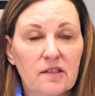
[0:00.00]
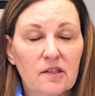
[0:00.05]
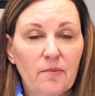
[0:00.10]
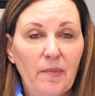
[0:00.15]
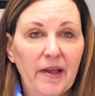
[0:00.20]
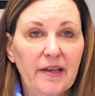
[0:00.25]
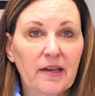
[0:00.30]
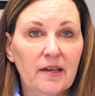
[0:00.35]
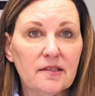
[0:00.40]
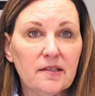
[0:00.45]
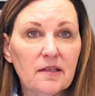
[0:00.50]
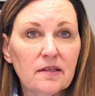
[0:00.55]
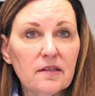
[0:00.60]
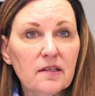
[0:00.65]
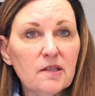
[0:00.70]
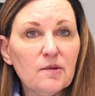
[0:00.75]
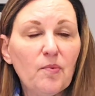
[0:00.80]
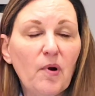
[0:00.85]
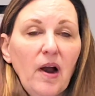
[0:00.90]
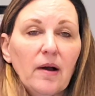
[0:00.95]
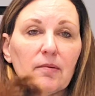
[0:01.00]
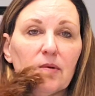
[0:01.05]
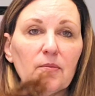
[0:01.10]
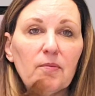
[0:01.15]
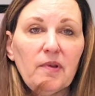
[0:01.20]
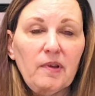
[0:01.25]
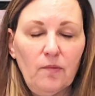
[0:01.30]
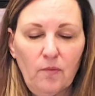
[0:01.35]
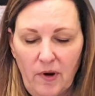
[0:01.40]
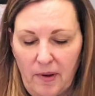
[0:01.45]
So my guess this is
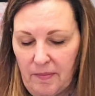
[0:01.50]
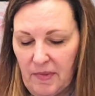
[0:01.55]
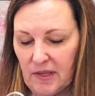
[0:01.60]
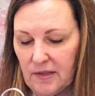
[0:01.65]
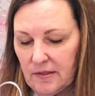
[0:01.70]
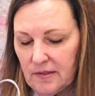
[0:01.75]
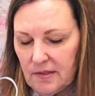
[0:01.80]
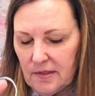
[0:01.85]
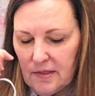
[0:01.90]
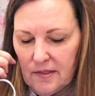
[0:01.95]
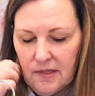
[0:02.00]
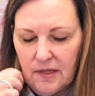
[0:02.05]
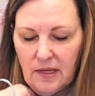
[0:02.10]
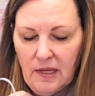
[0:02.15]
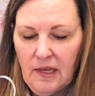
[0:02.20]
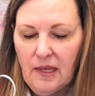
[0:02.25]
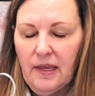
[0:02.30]
probably women's.